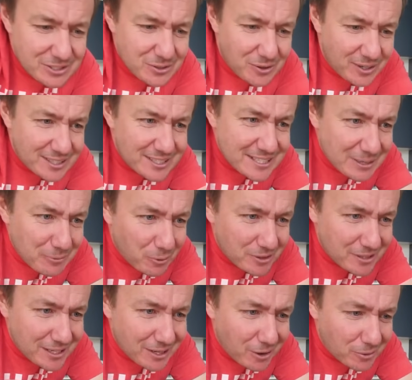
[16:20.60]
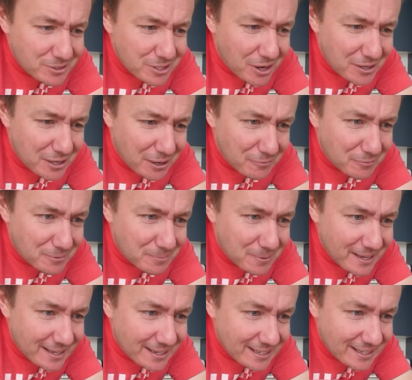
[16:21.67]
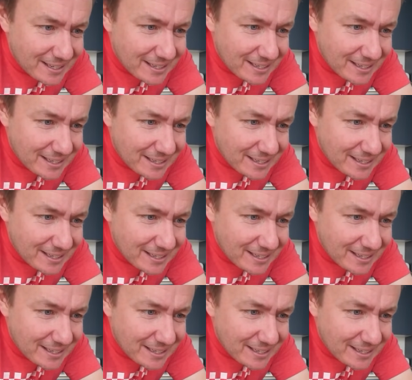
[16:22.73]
trying to see what the alternative would be.